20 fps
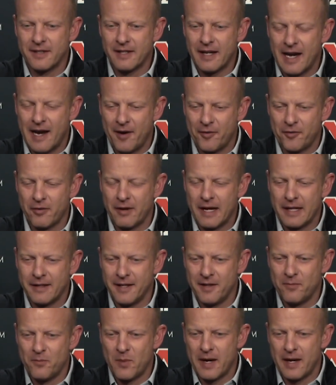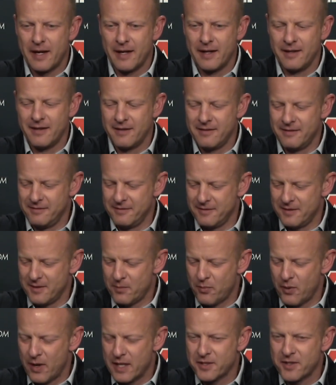after I did my
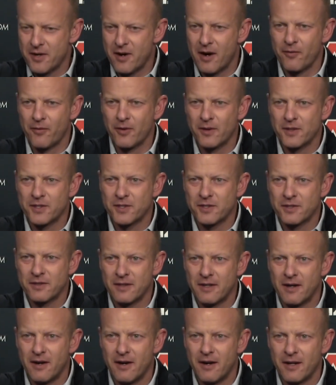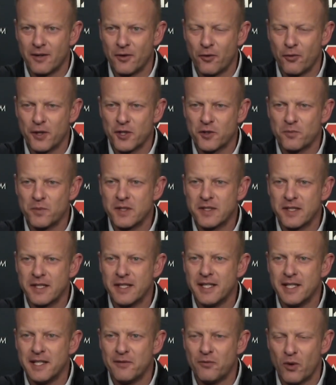press conference on Christmas
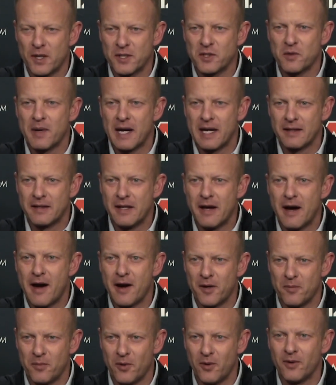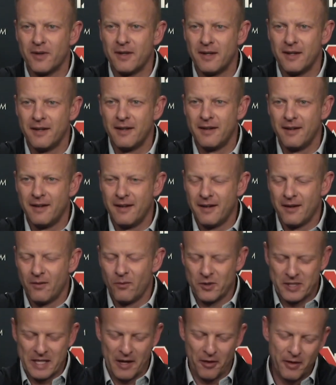Eve was about the Iron Bowl,
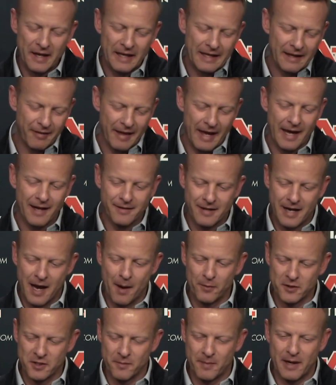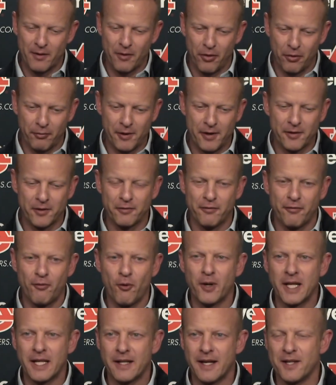which I think at that time was about
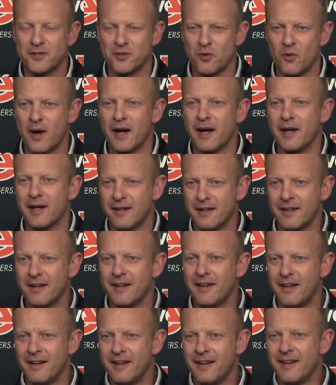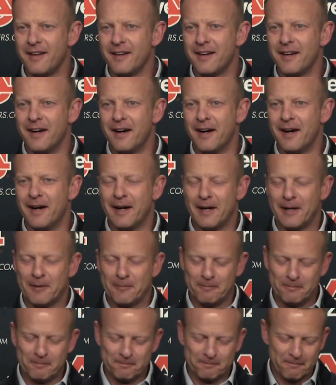340 days away.
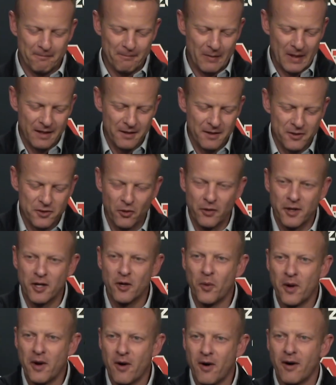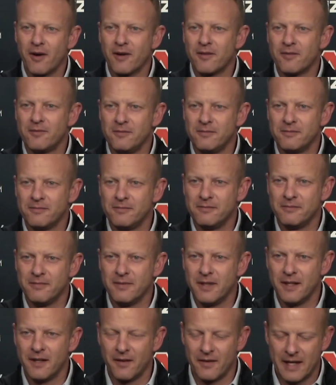So here we are.
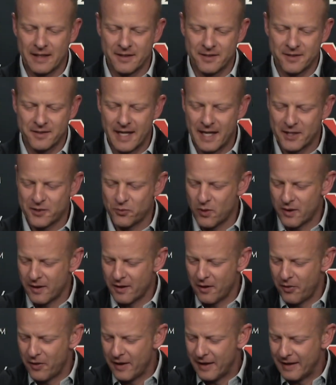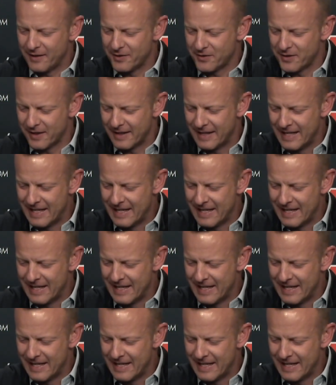You know, that's one of the things that